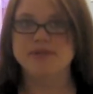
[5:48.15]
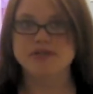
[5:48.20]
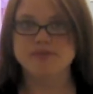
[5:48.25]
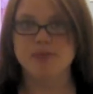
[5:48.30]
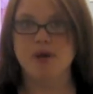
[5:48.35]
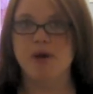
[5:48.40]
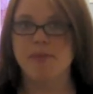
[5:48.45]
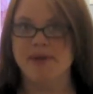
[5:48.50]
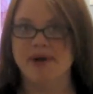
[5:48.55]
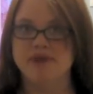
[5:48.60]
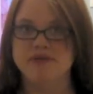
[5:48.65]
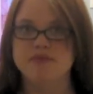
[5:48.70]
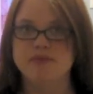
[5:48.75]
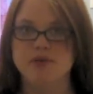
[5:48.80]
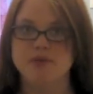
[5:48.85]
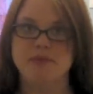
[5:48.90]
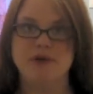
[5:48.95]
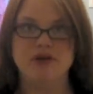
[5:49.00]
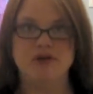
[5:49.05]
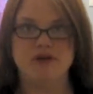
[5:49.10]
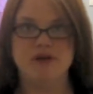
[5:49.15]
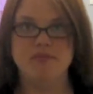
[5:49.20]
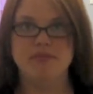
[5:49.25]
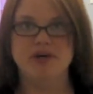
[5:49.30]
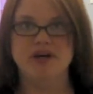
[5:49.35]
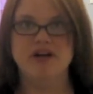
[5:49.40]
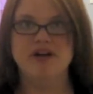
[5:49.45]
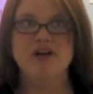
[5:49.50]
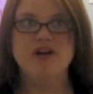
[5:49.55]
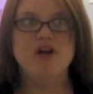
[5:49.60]
a small mountain with my
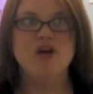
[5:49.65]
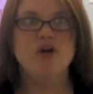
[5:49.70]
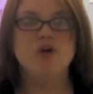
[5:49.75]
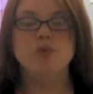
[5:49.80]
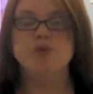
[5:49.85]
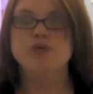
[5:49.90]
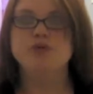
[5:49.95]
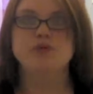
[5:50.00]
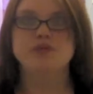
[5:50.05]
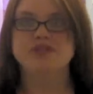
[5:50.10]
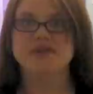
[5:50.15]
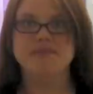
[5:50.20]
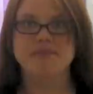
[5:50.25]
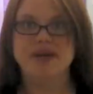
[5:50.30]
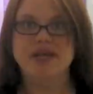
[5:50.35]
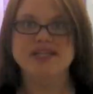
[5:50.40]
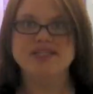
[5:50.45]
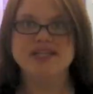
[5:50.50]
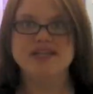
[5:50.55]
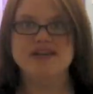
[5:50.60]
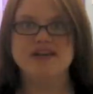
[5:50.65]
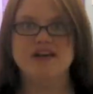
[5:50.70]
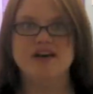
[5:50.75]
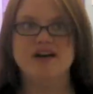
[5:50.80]
grandpa, which was amazing.